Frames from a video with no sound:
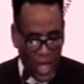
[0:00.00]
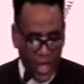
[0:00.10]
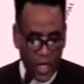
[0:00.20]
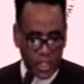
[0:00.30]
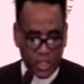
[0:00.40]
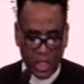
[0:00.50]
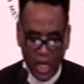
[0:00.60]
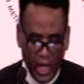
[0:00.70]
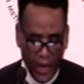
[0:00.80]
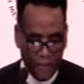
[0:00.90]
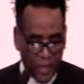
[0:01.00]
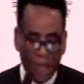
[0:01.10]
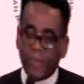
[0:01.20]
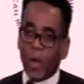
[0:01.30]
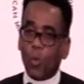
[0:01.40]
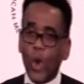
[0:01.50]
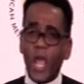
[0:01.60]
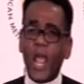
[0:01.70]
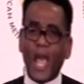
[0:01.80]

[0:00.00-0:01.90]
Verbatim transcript: it is clear that we,